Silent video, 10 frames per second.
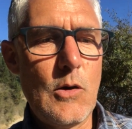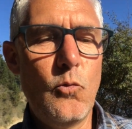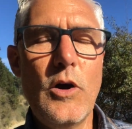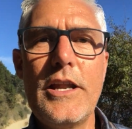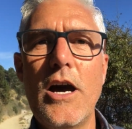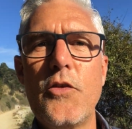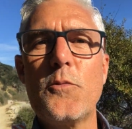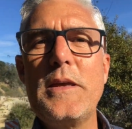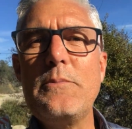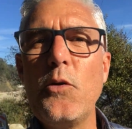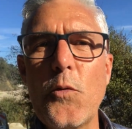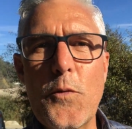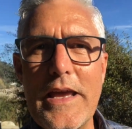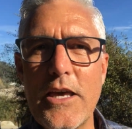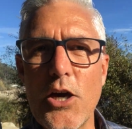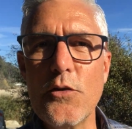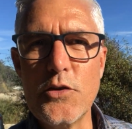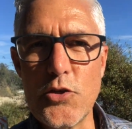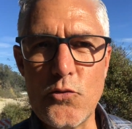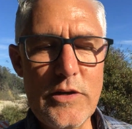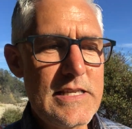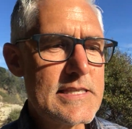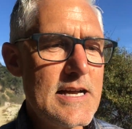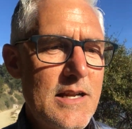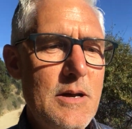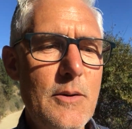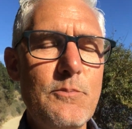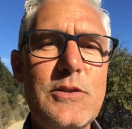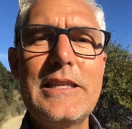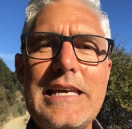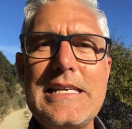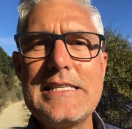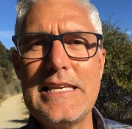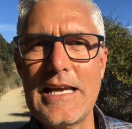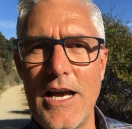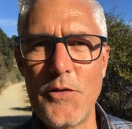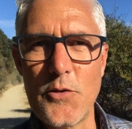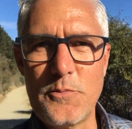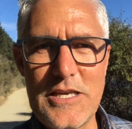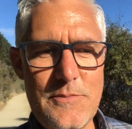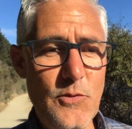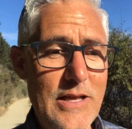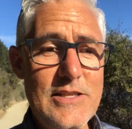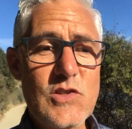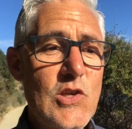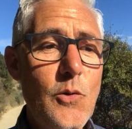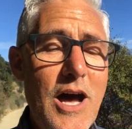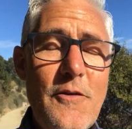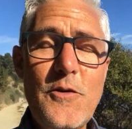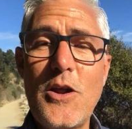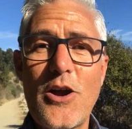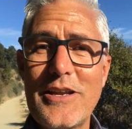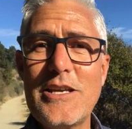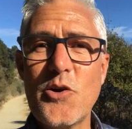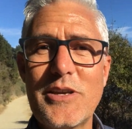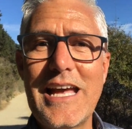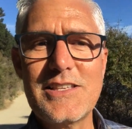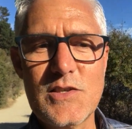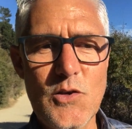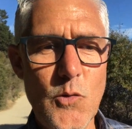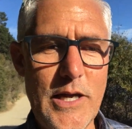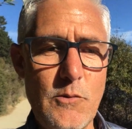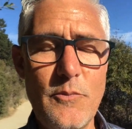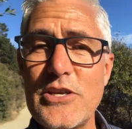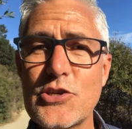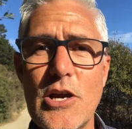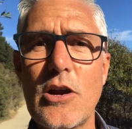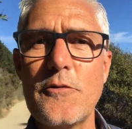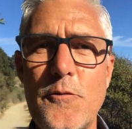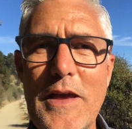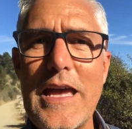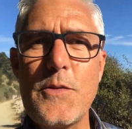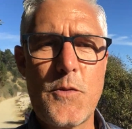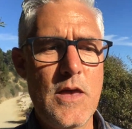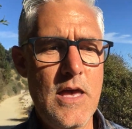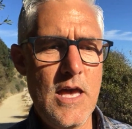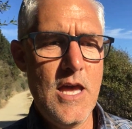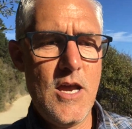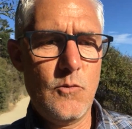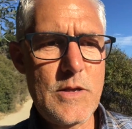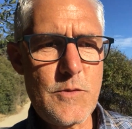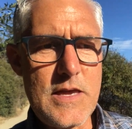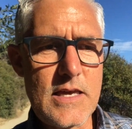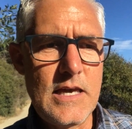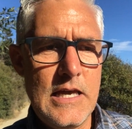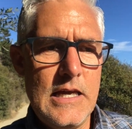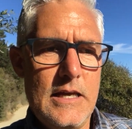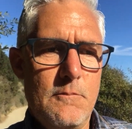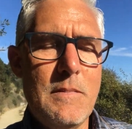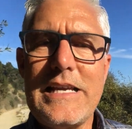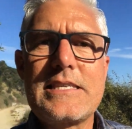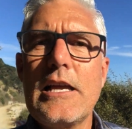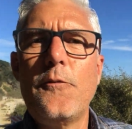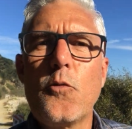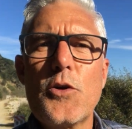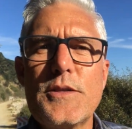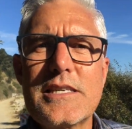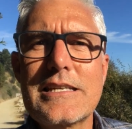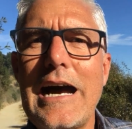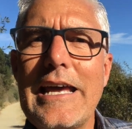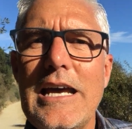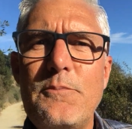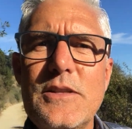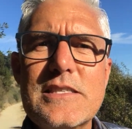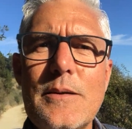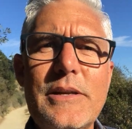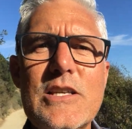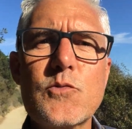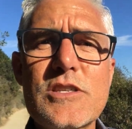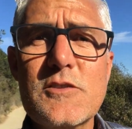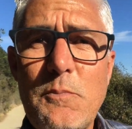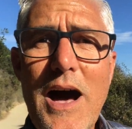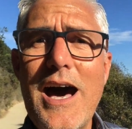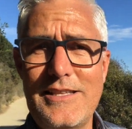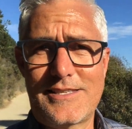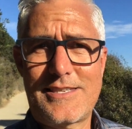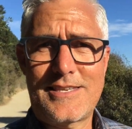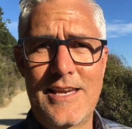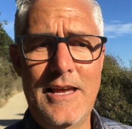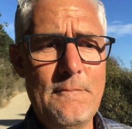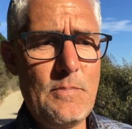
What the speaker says: what other people think of you. It's not about pleasing other people. And so often our ego gets in the way. When we share our faith, we think, my self-worth is tied up in somebody's response